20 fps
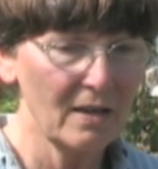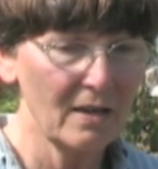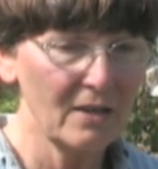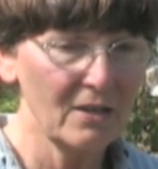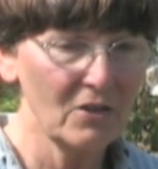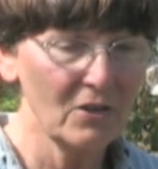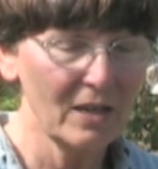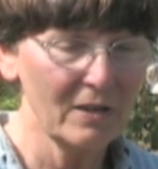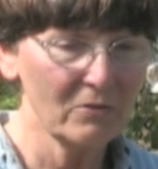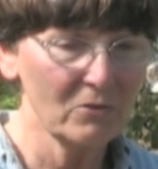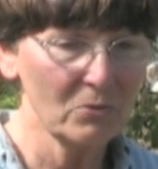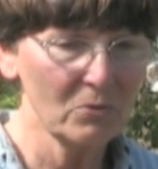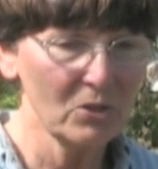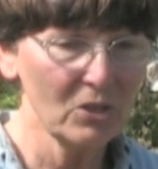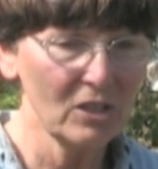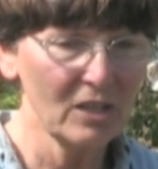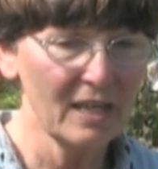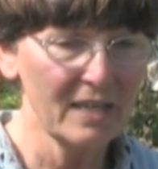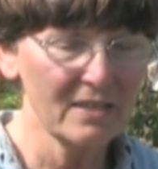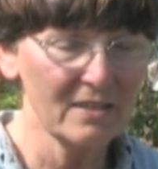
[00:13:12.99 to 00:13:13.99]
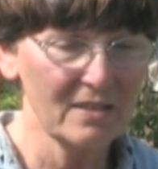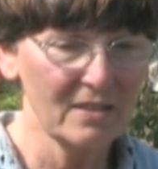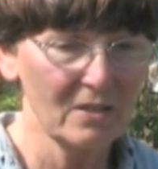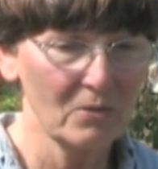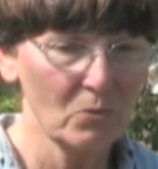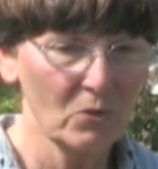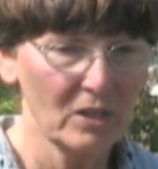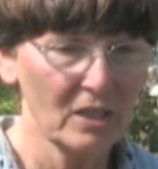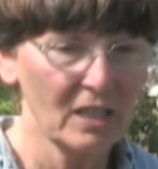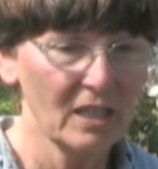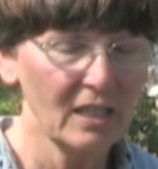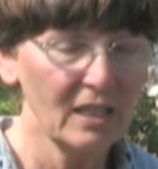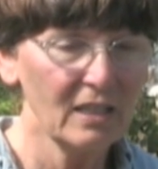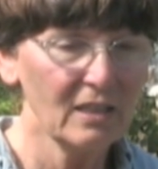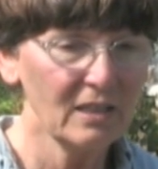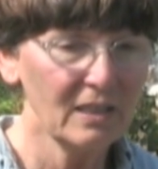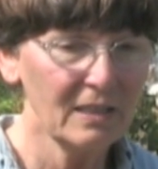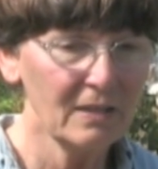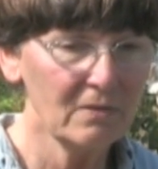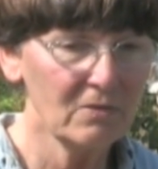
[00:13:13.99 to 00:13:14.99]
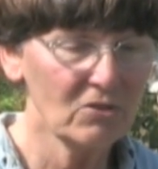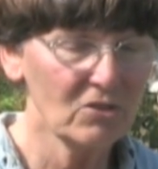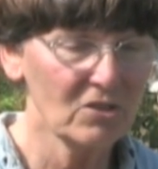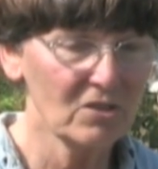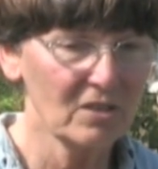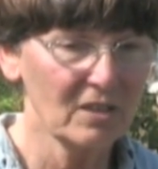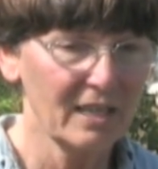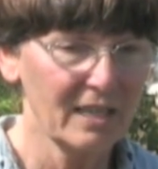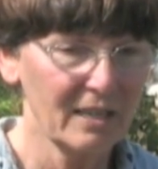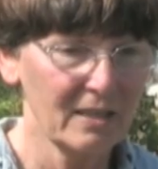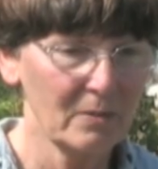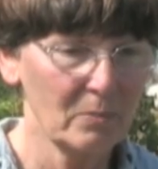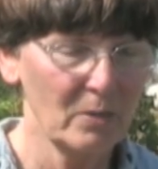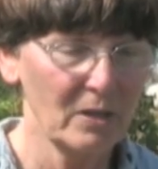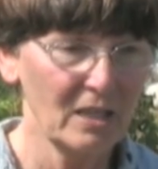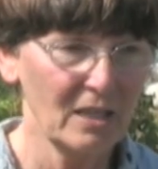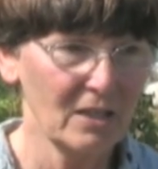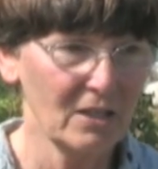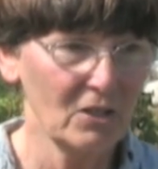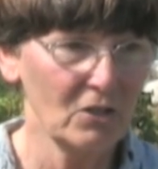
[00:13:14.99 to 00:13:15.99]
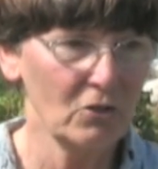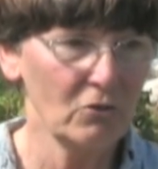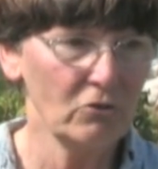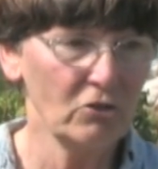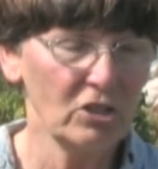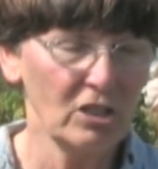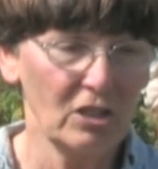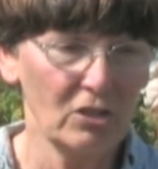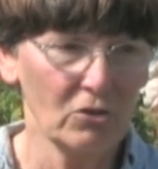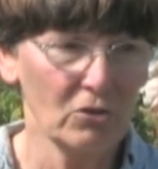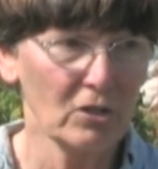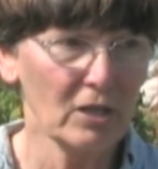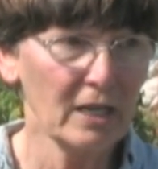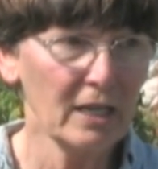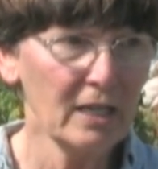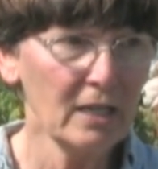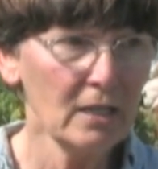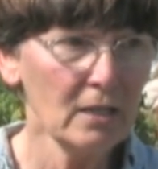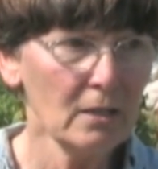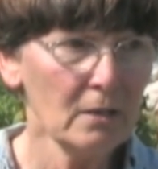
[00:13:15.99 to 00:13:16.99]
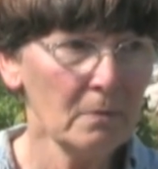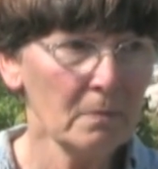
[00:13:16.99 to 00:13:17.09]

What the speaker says: You have to realize that where he lives is like being at Eugene, Oregon.